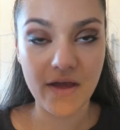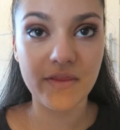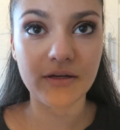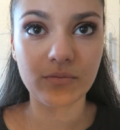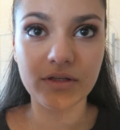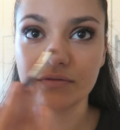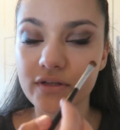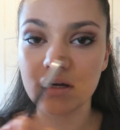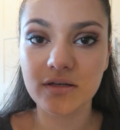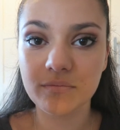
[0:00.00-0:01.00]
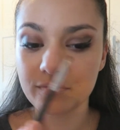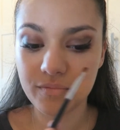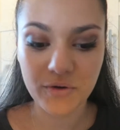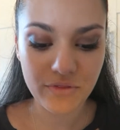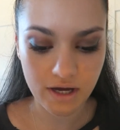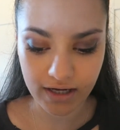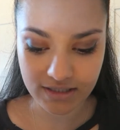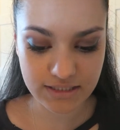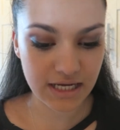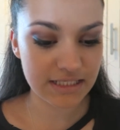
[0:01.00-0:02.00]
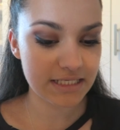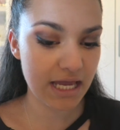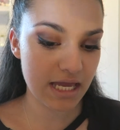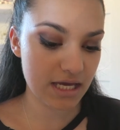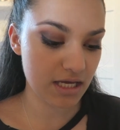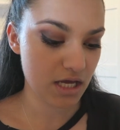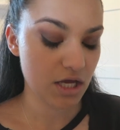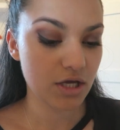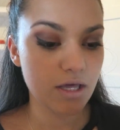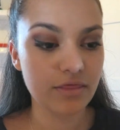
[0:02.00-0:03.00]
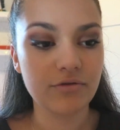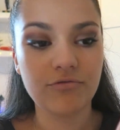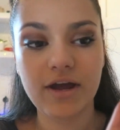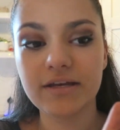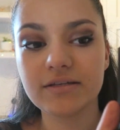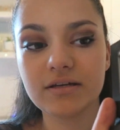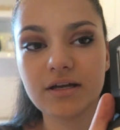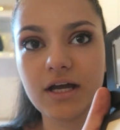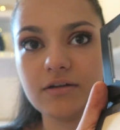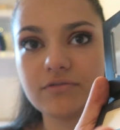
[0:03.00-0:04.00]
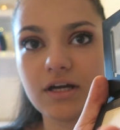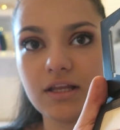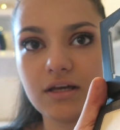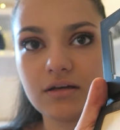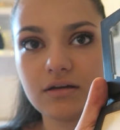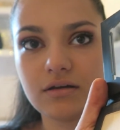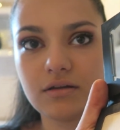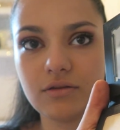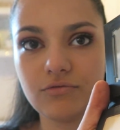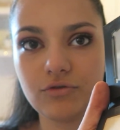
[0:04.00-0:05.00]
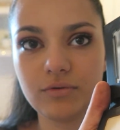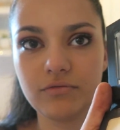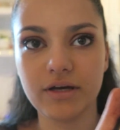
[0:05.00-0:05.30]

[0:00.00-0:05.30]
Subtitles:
And then when you've done both eyes, I take the red kind of color, the ruby